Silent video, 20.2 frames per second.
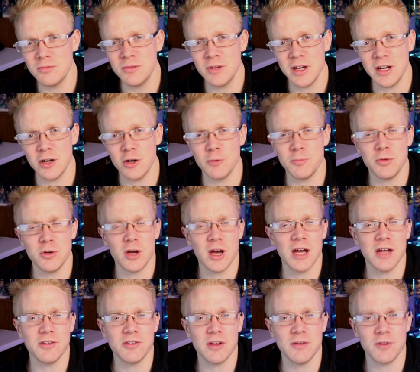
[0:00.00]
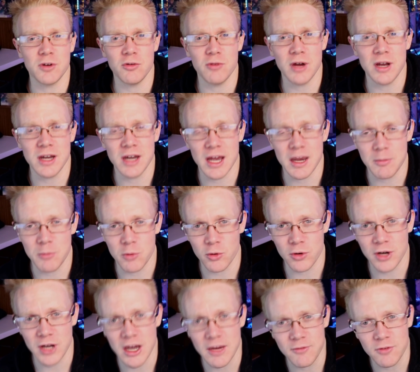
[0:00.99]
and hope you guys have a great night,
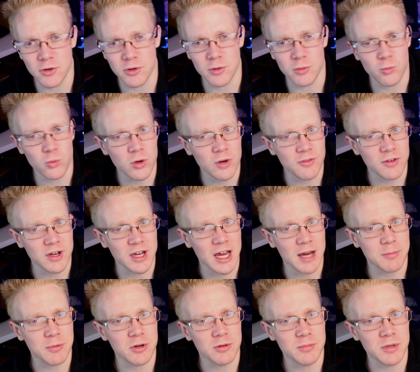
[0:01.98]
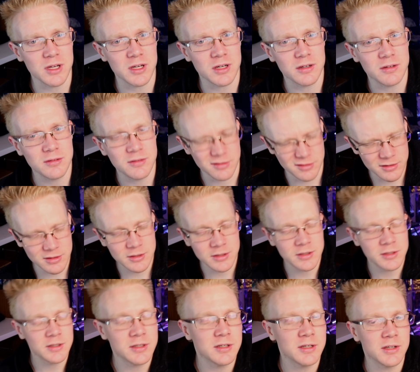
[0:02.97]
morning, afternoon, wherever you happen to be.
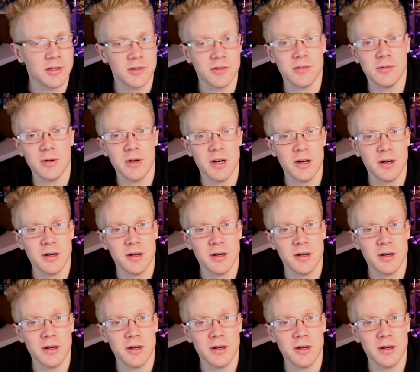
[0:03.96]
See you later.